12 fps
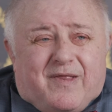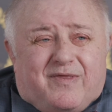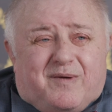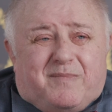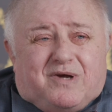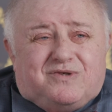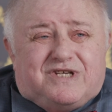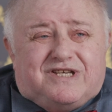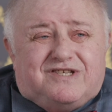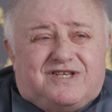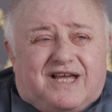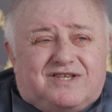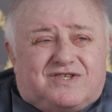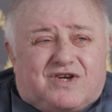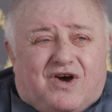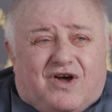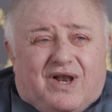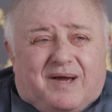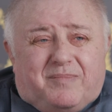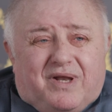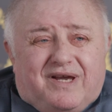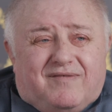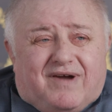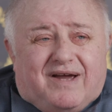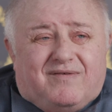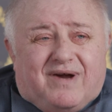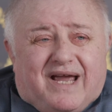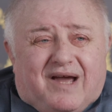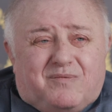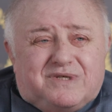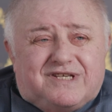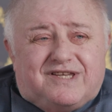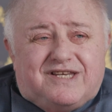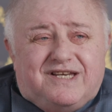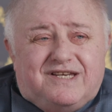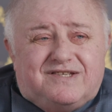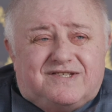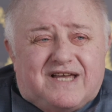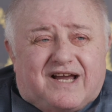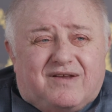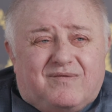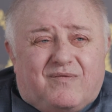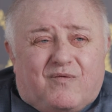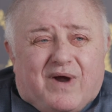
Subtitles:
The most intense call I believe I ever had was at the second